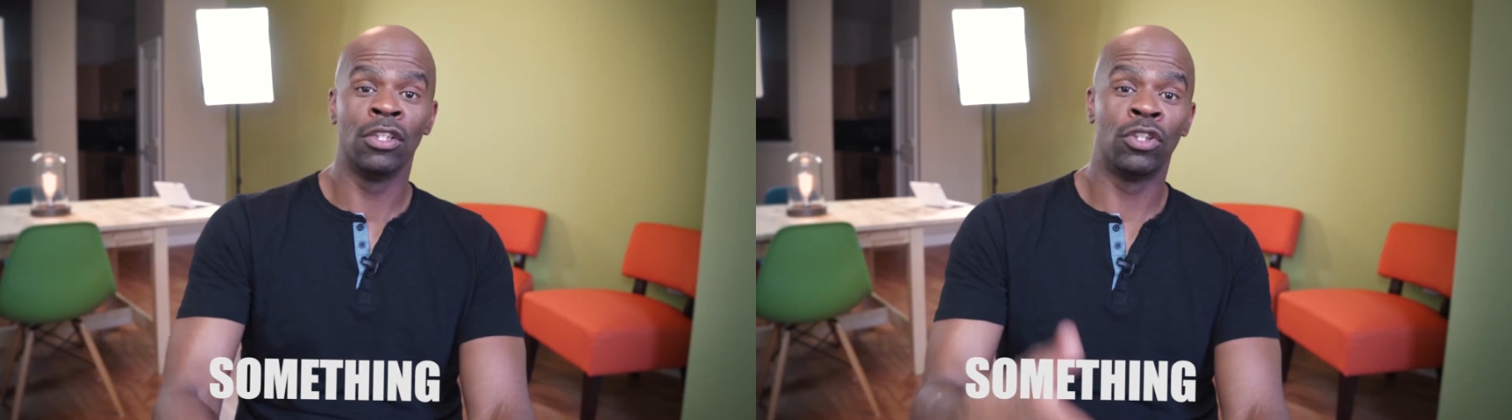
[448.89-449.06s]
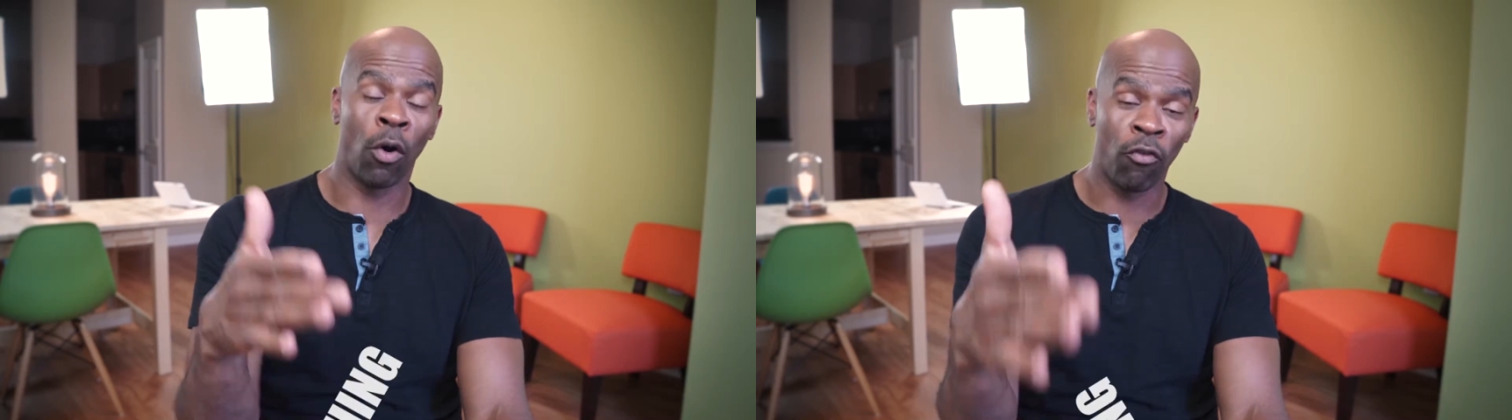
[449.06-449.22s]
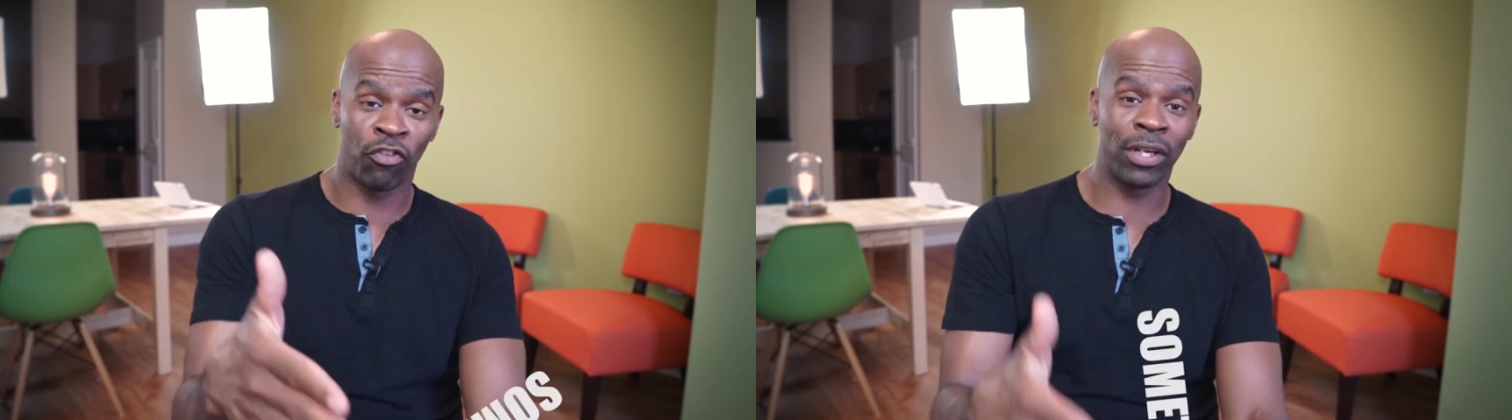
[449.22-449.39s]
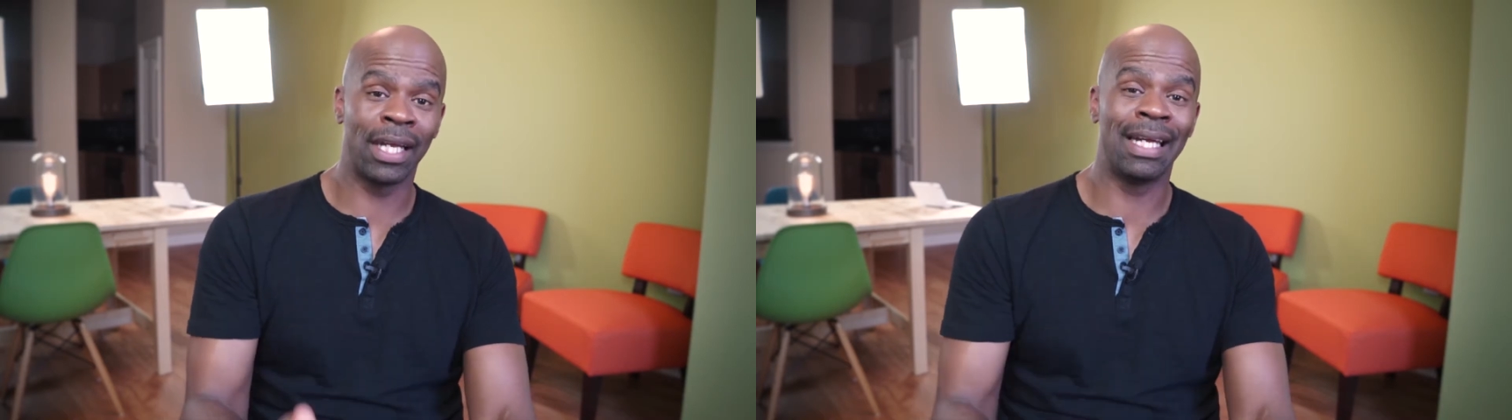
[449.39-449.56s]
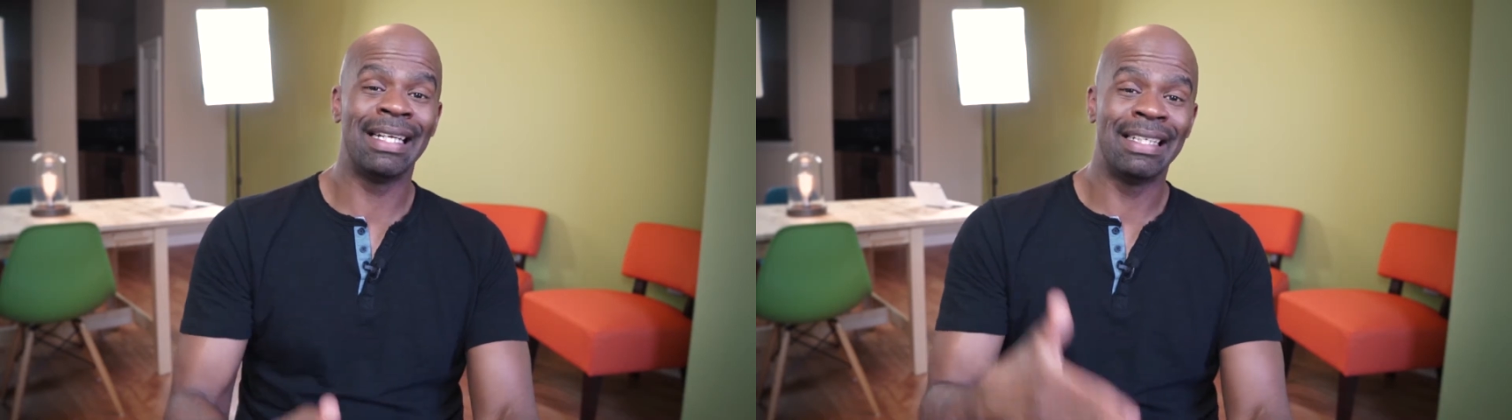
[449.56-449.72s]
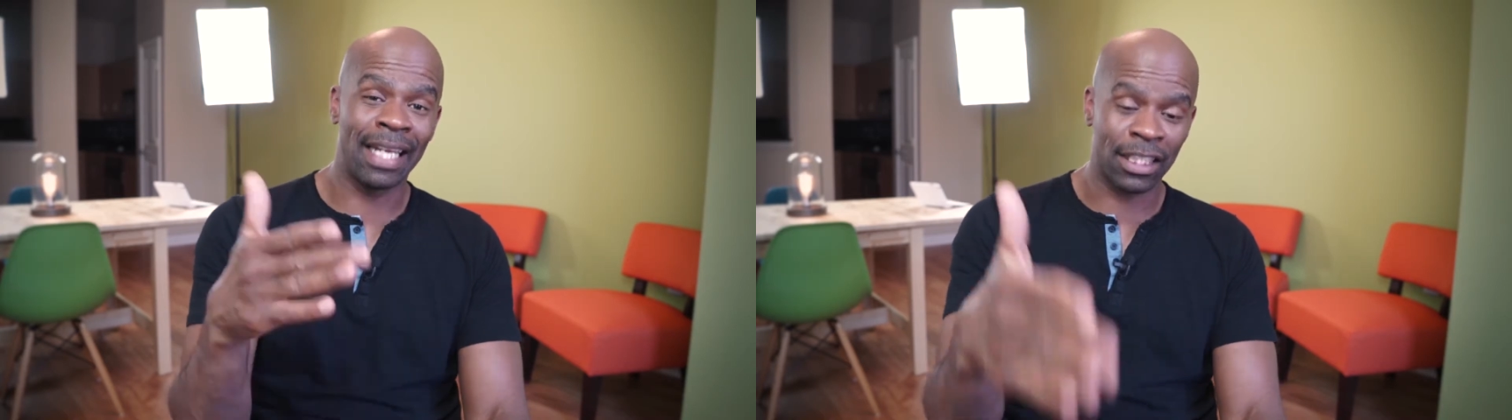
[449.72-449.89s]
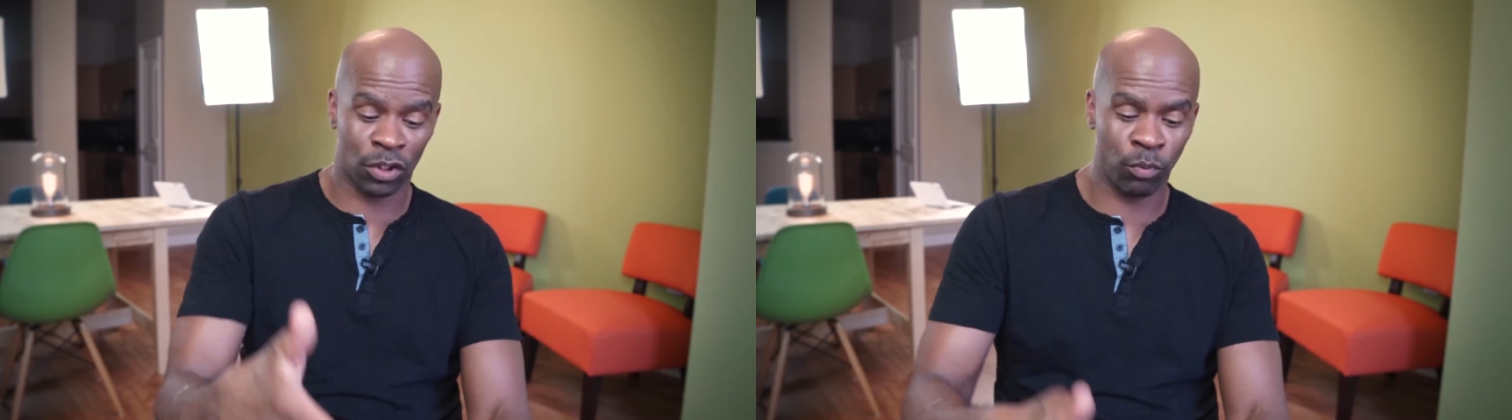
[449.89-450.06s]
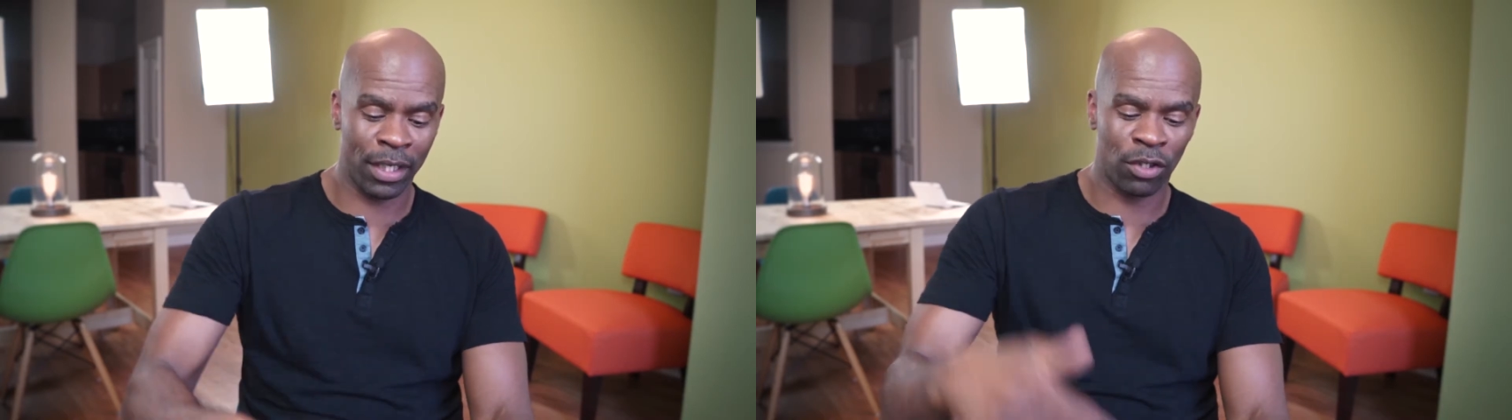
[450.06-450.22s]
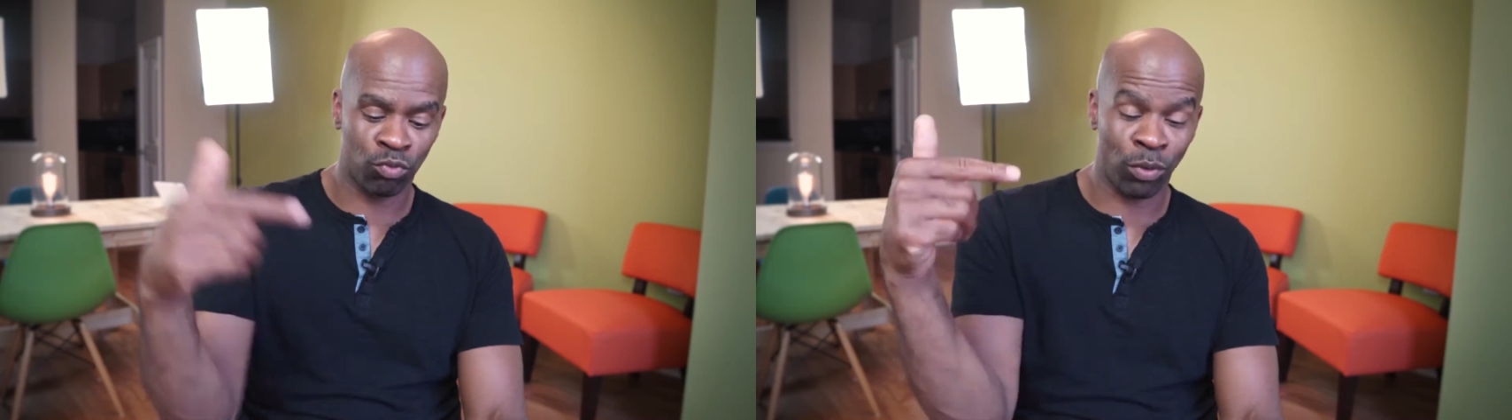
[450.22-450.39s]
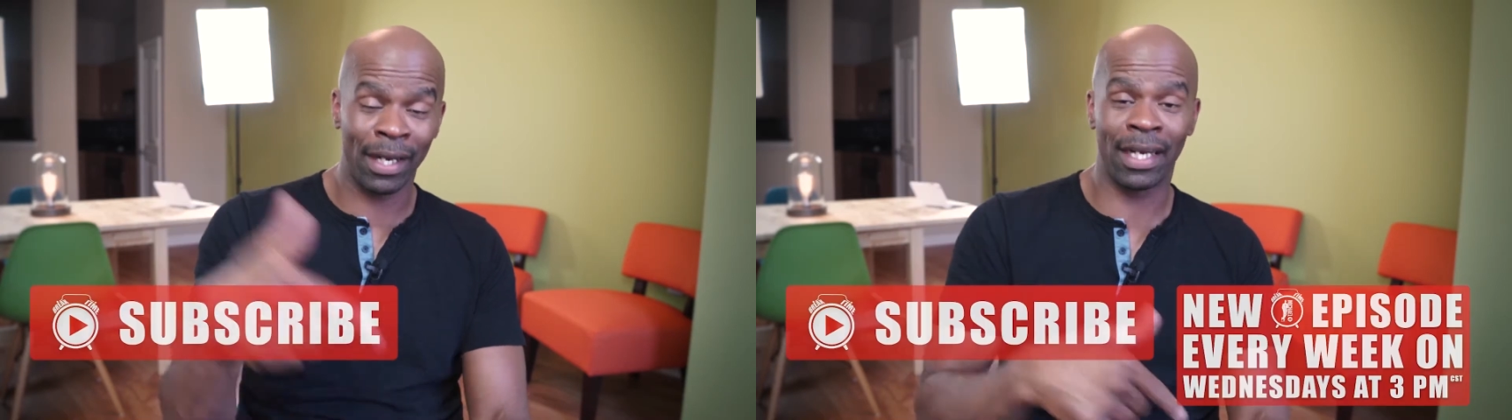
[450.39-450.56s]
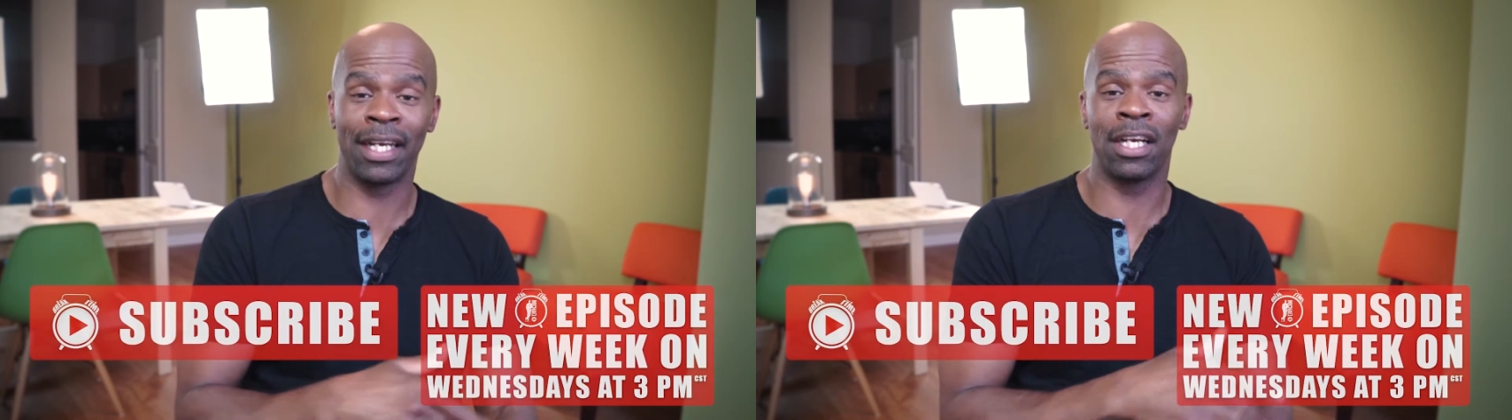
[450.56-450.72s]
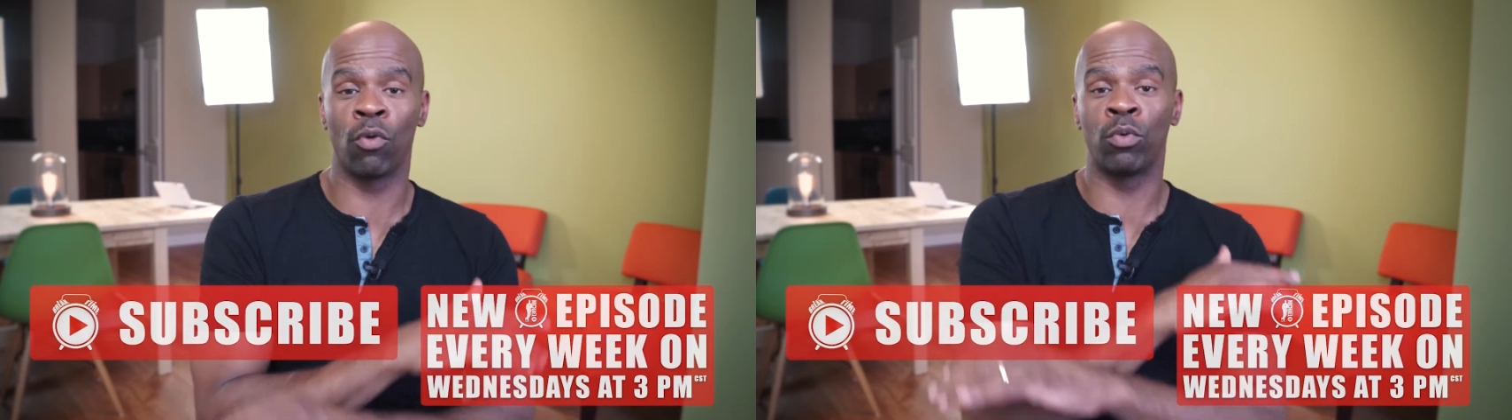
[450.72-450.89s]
don't forget, next week right here,